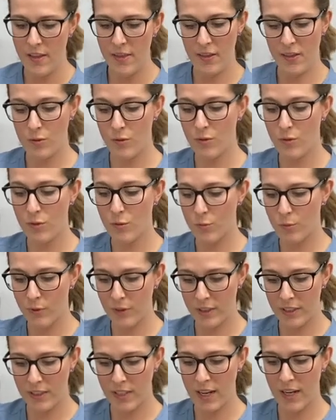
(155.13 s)
This one's
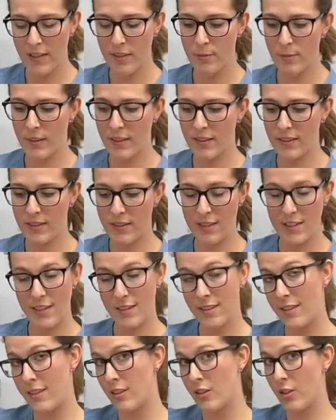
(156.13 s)
really nice because it's
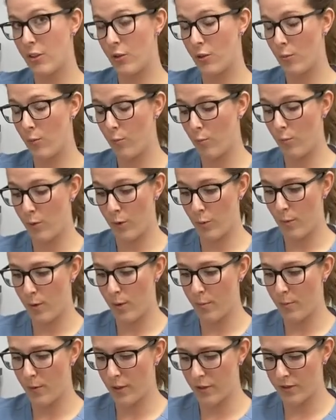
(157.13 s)
easy to do with
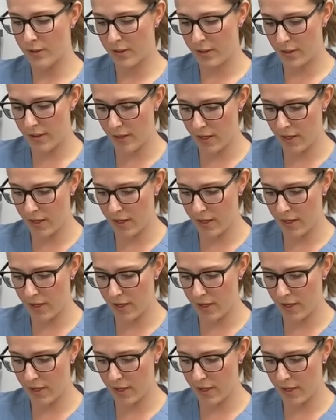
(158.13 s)
one person,